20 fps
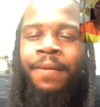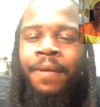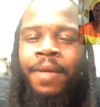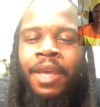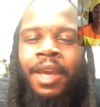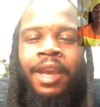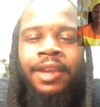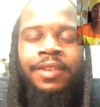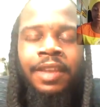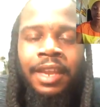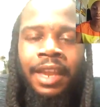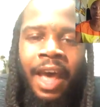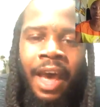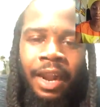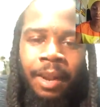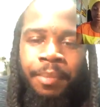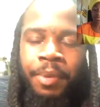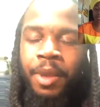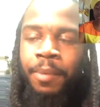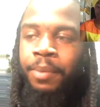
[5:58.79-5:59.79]
It's a lot
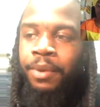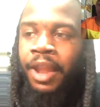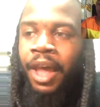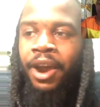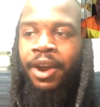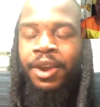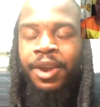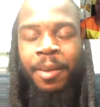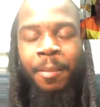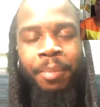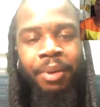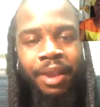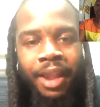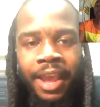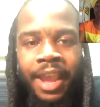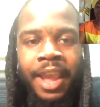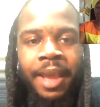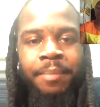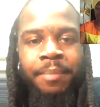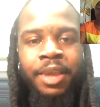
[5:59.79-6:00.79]
of people out here
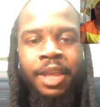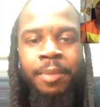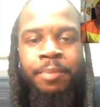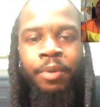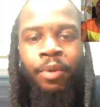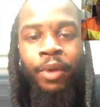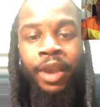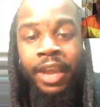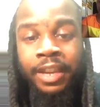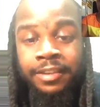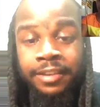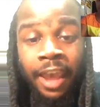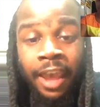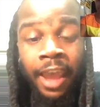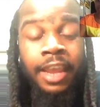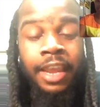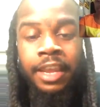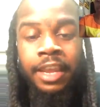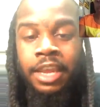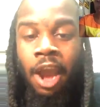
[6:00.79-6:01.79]
playing people and
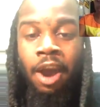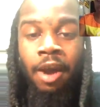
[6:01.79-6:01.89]
taking y'all